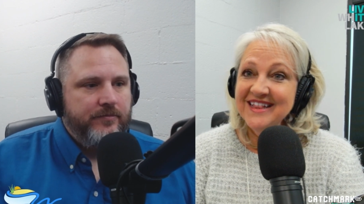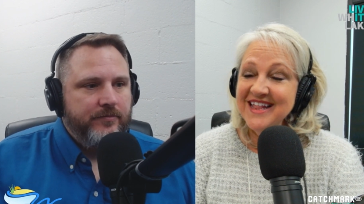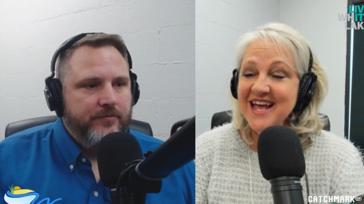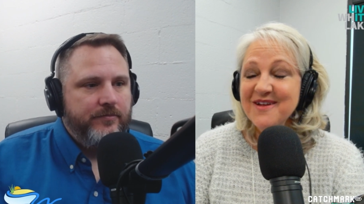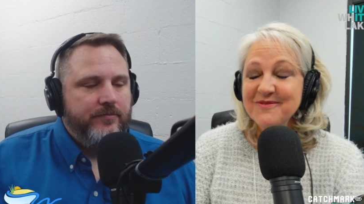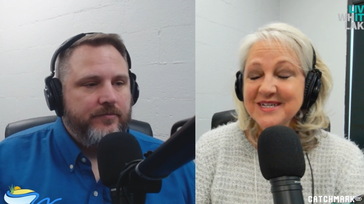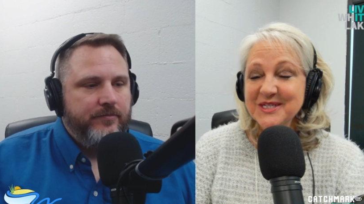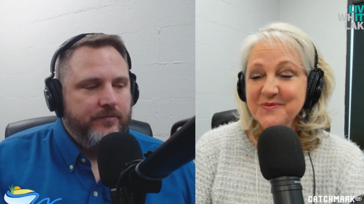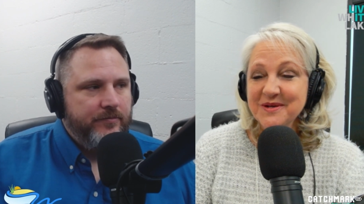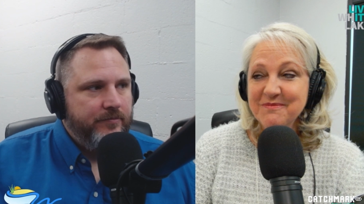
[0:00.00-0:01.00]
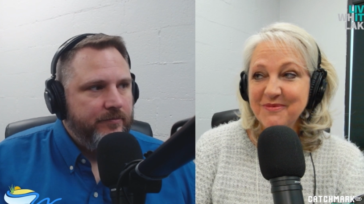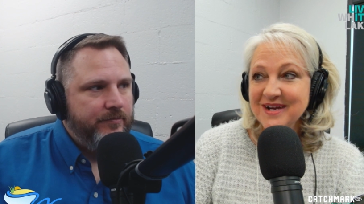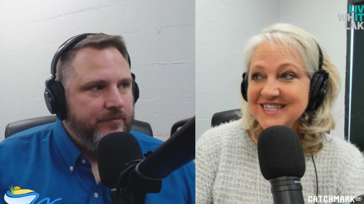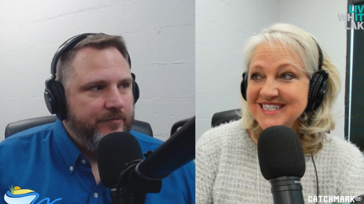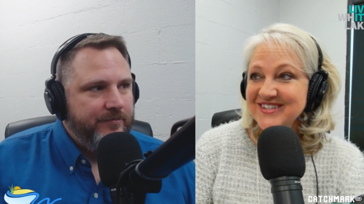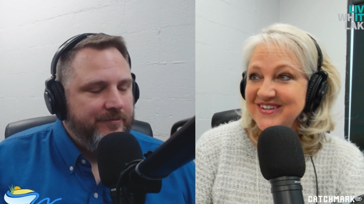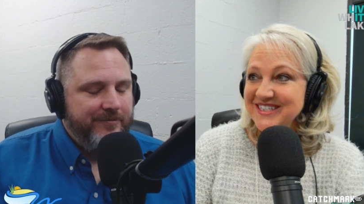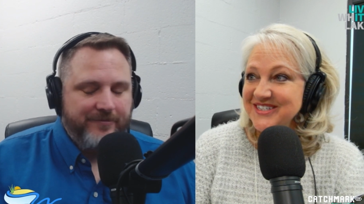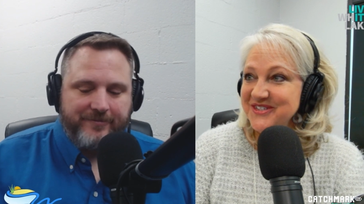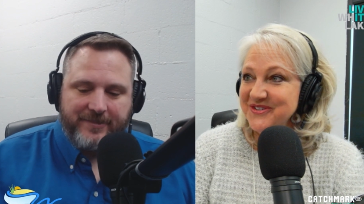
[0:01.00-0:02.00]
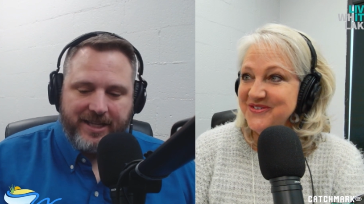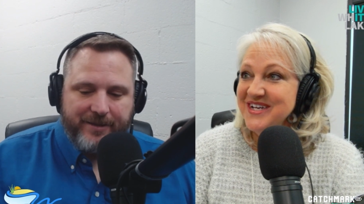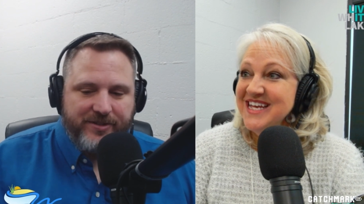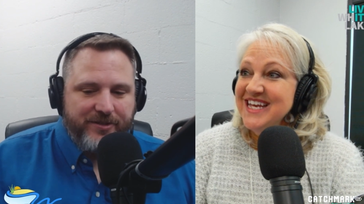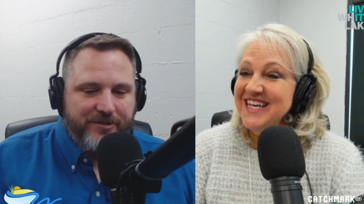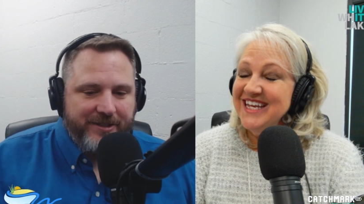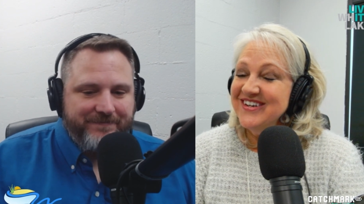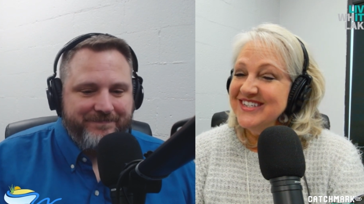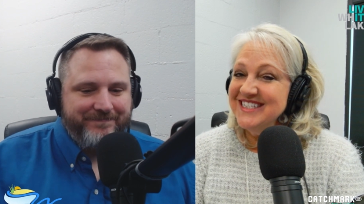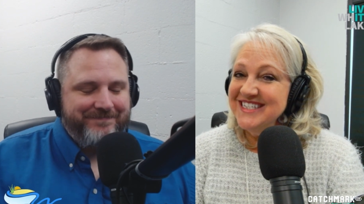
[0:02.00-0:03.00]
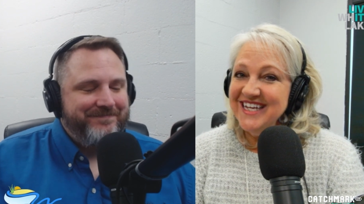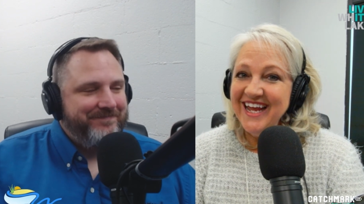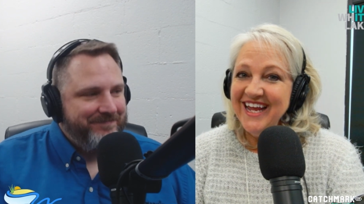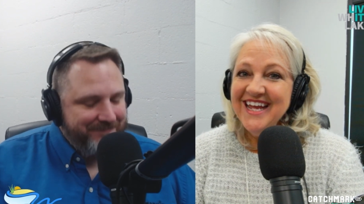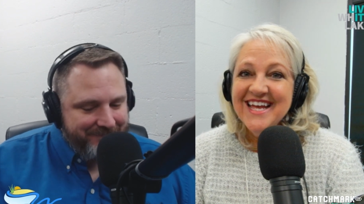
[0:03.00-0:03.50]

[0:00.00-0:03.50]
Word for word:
Speaker 1: And that is what Brent is going to do Absolutely. here today